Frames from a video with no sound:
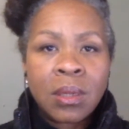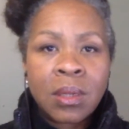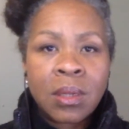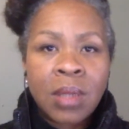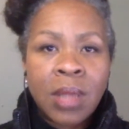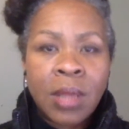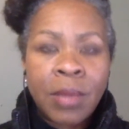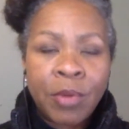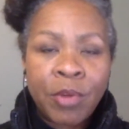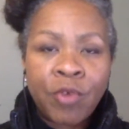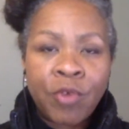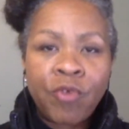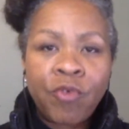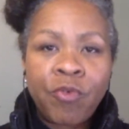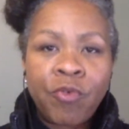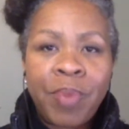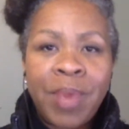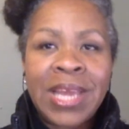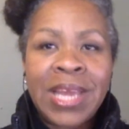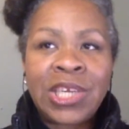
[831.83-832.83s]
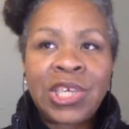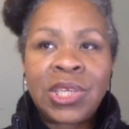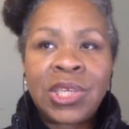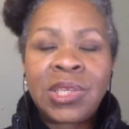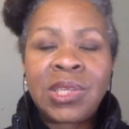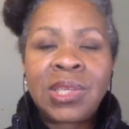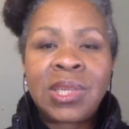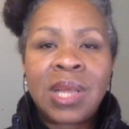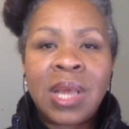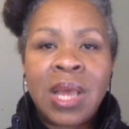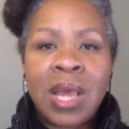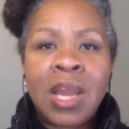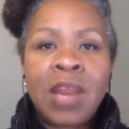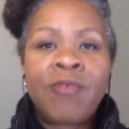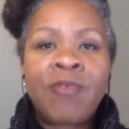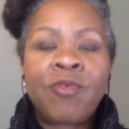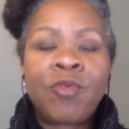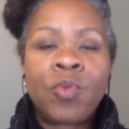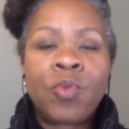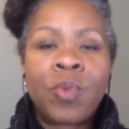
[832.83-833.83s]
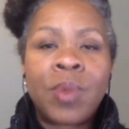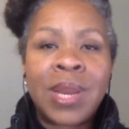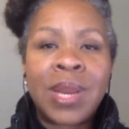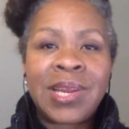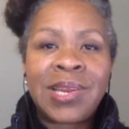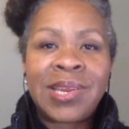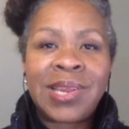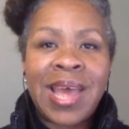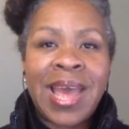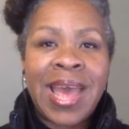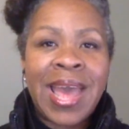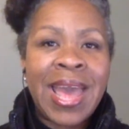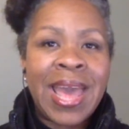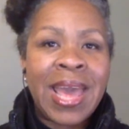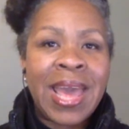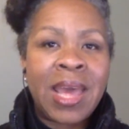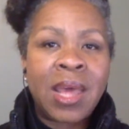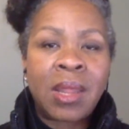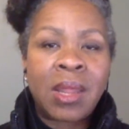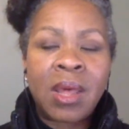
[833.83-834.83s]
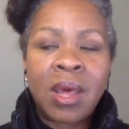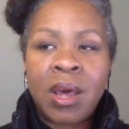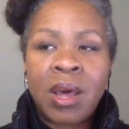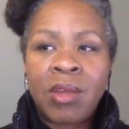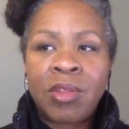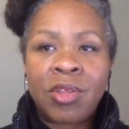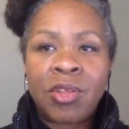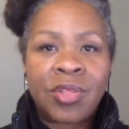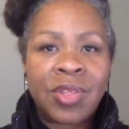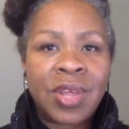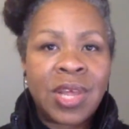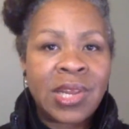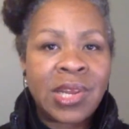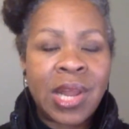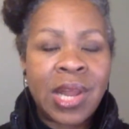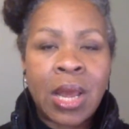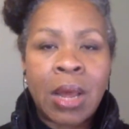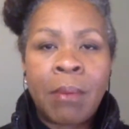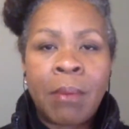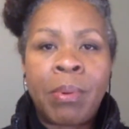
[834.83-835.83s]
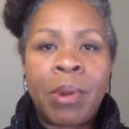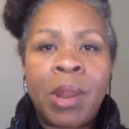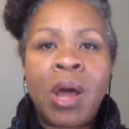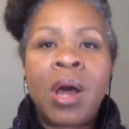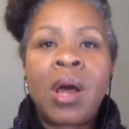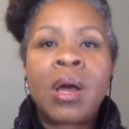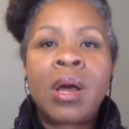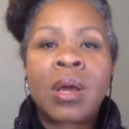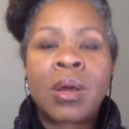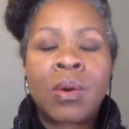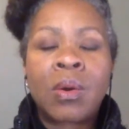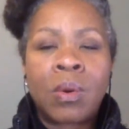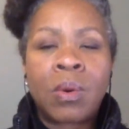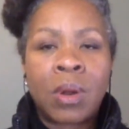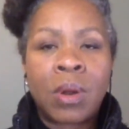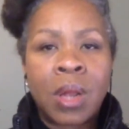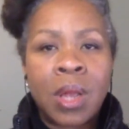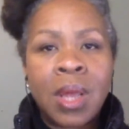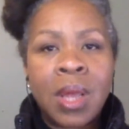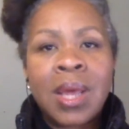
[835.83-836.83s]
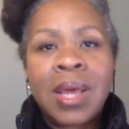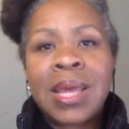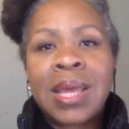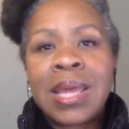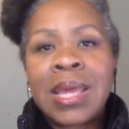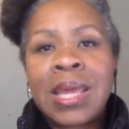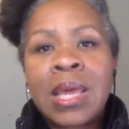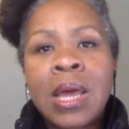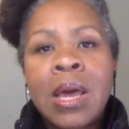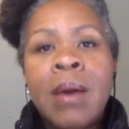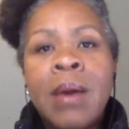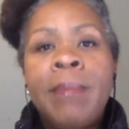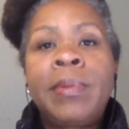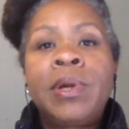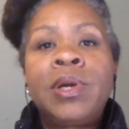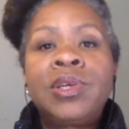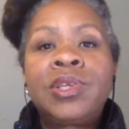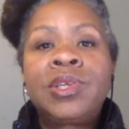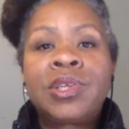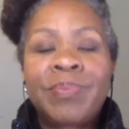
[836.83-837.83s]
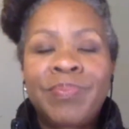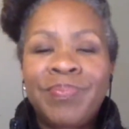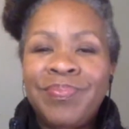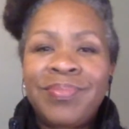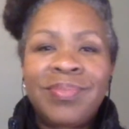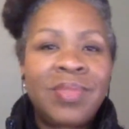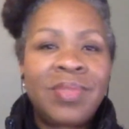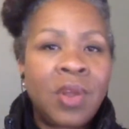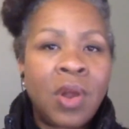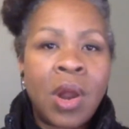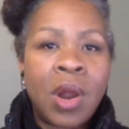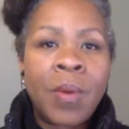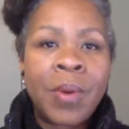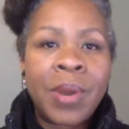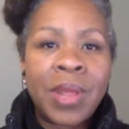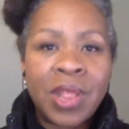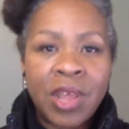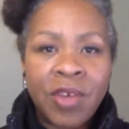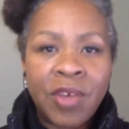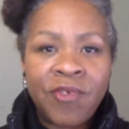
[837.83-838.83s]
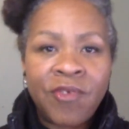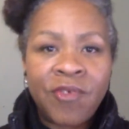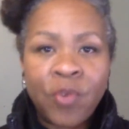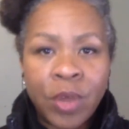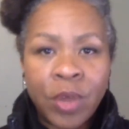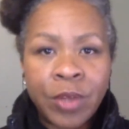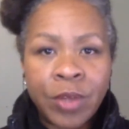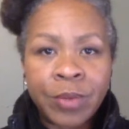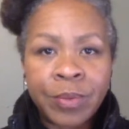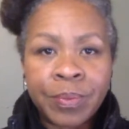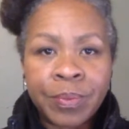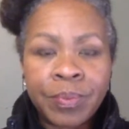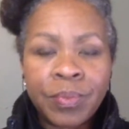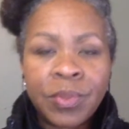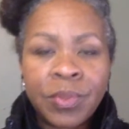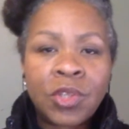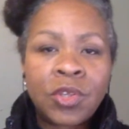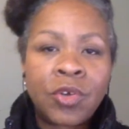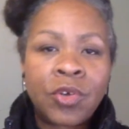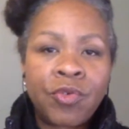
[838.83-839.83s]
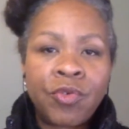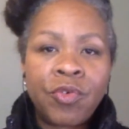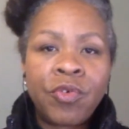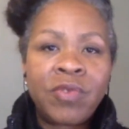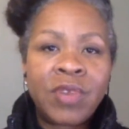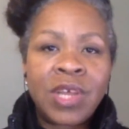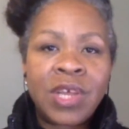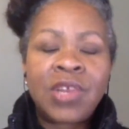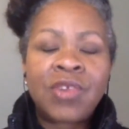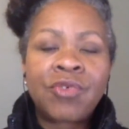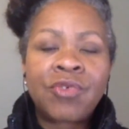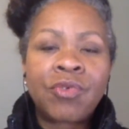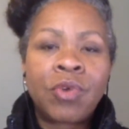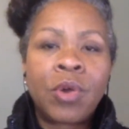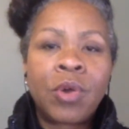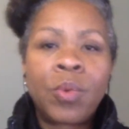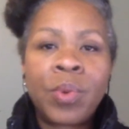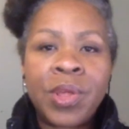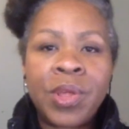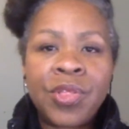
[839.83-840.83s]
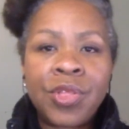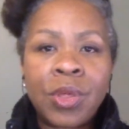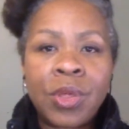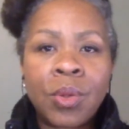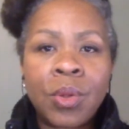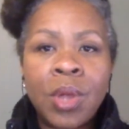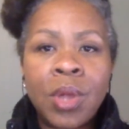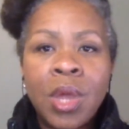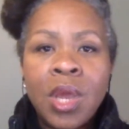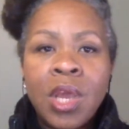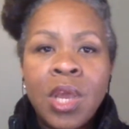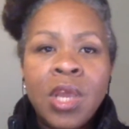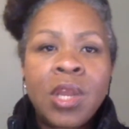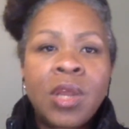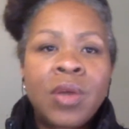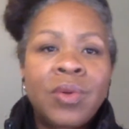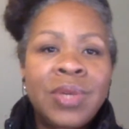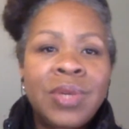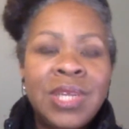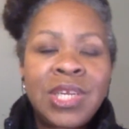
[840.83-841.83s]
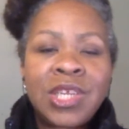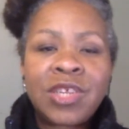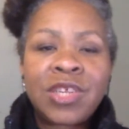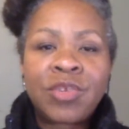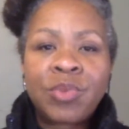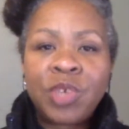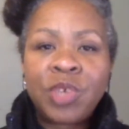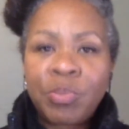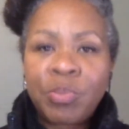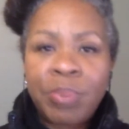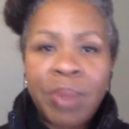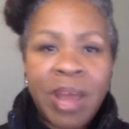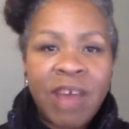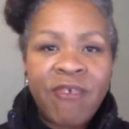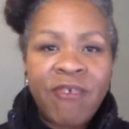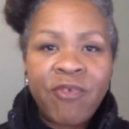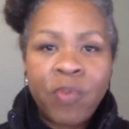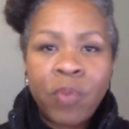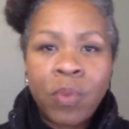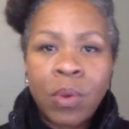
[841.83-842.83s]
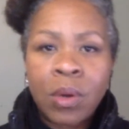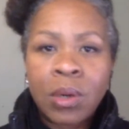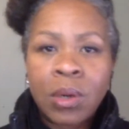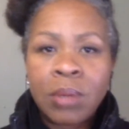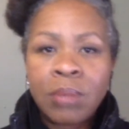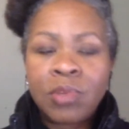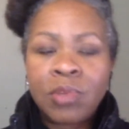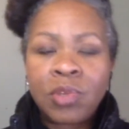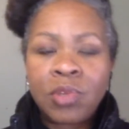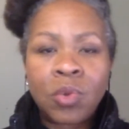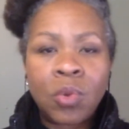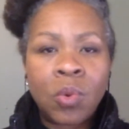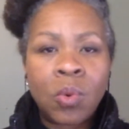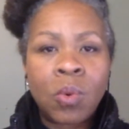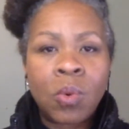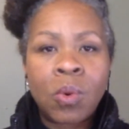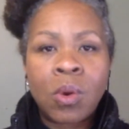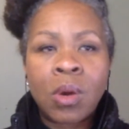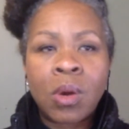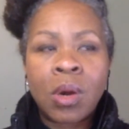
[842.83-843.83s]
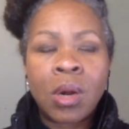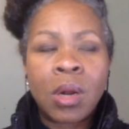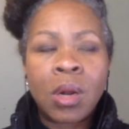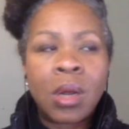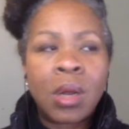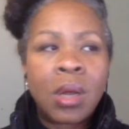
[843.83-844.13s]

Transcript: like with Groove Pages. And if you're ready to add other things like a blog or an e-commerce, they're already there for you. So Groove does grow with you. You don't need to switch platforms or